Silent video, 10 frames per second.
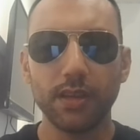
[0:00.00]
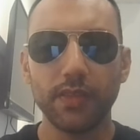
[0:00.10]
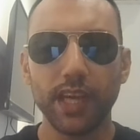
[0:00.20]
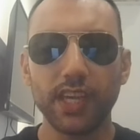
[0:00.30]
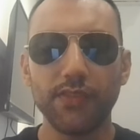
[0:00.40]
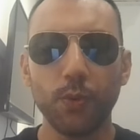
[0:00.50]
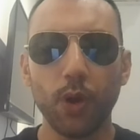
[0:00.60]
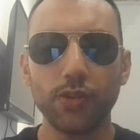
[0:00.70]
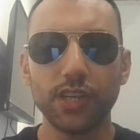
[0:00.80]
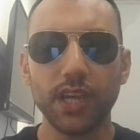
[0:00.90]
Thank you for
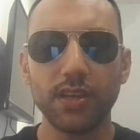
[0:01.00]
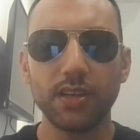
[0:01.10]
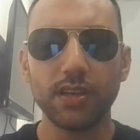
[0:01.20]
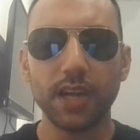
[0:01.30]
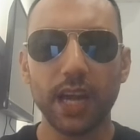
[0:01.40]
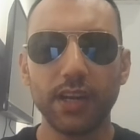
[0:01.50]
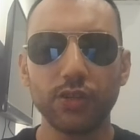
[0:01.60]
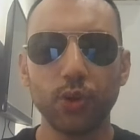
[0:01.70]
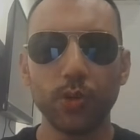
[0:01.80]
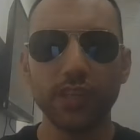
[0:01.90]
watching, and I'll
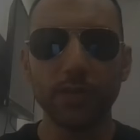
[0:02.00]
talk to